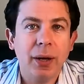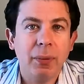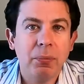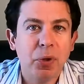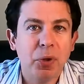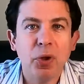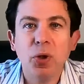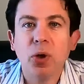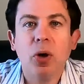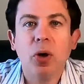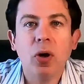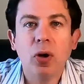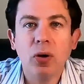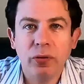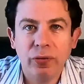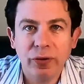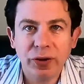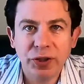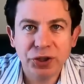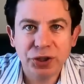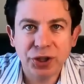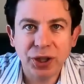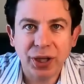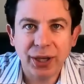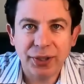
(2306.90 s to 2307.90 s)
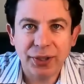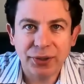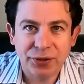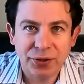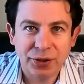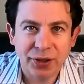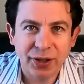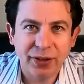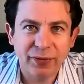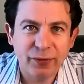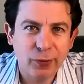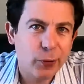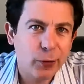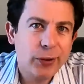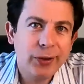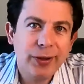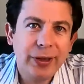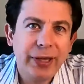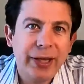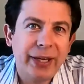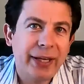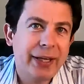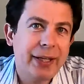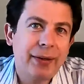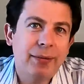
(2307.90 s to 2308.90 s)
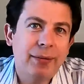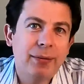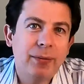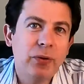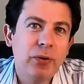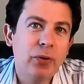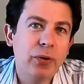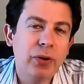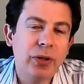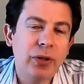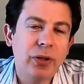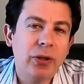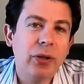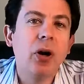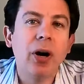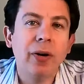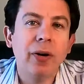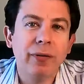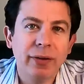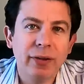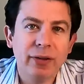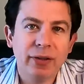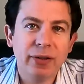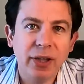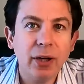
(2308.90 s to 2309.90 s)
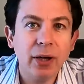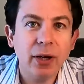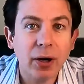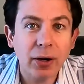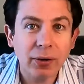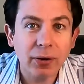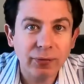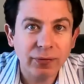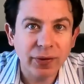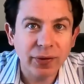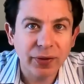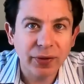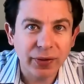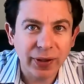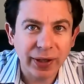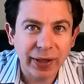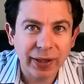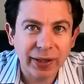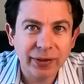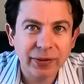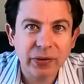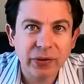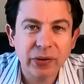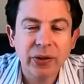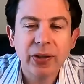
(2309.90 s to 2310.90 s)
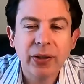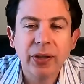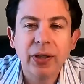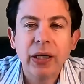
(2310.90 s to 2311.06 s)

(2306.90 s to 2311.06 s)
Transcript: all fish diets, you can avoid doing obviously harmful things,